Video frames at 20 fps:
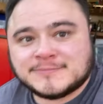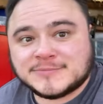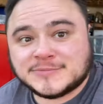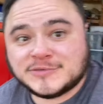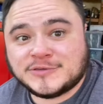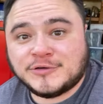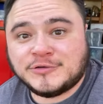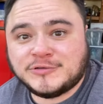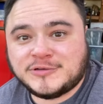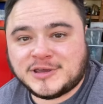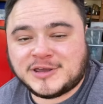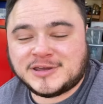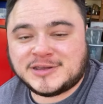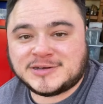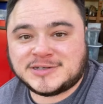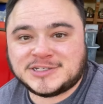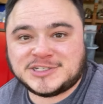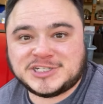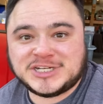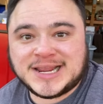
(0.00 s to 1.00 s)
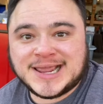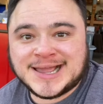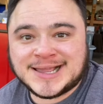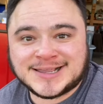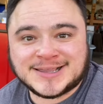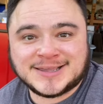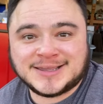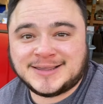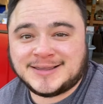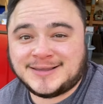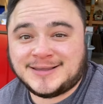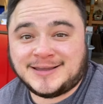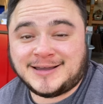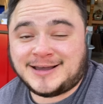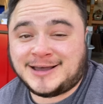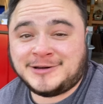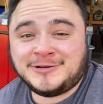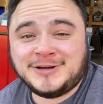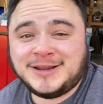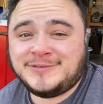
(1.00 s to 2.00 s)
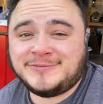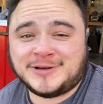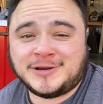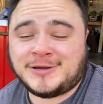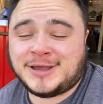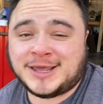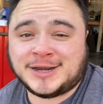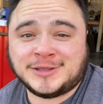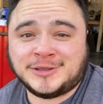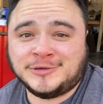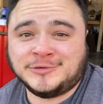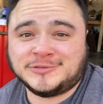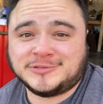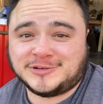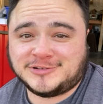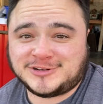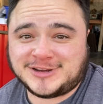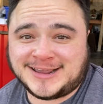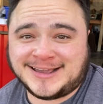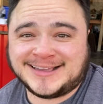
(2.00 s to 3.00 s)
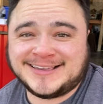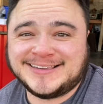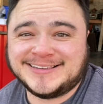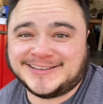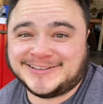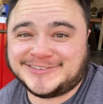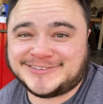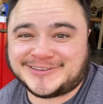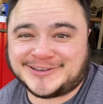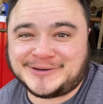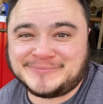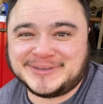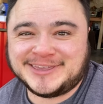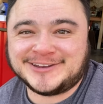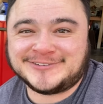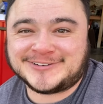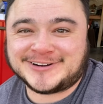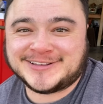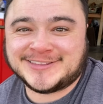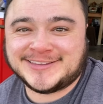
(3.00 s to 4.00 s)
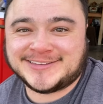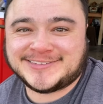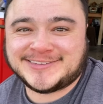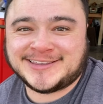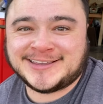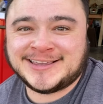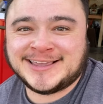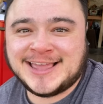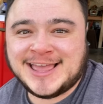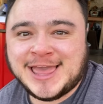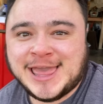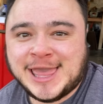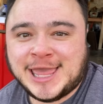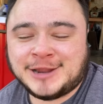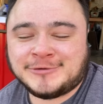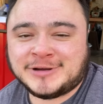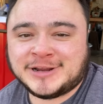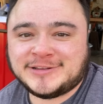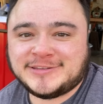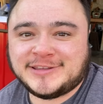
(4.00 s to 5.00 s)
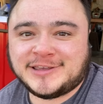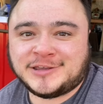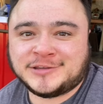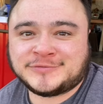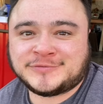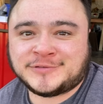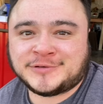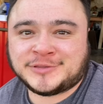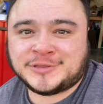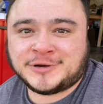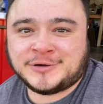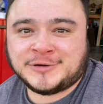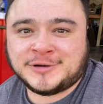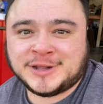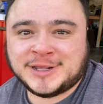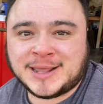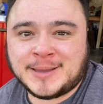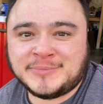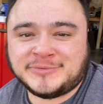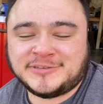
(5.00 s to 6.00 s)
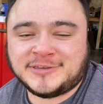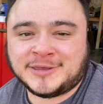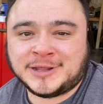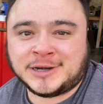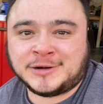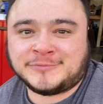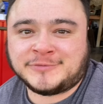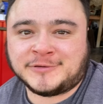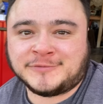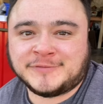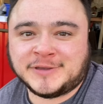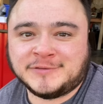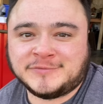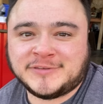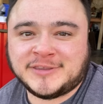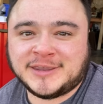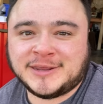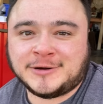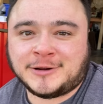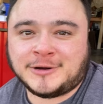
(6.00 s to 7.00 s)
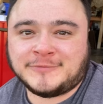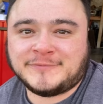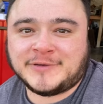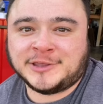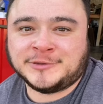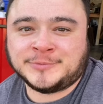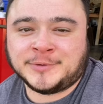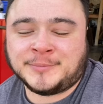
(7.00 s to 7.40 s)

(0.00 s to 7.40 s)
2-ton jack I don't even know how to use the jack. And so I'm getting rid of this thing. It retails for 30. I'm selling it for 15 on Facebook